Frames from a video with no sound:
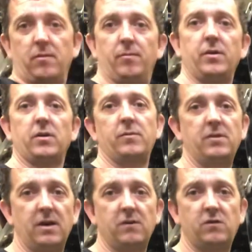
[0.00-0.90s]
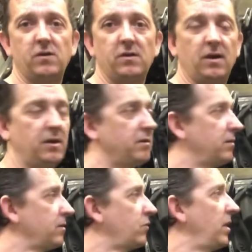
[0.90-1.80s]
build up the engine and
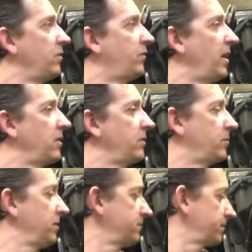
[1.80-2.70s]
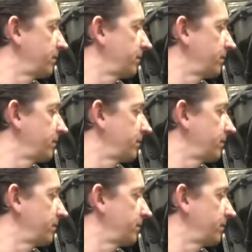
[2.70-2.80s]
try to fire it, man.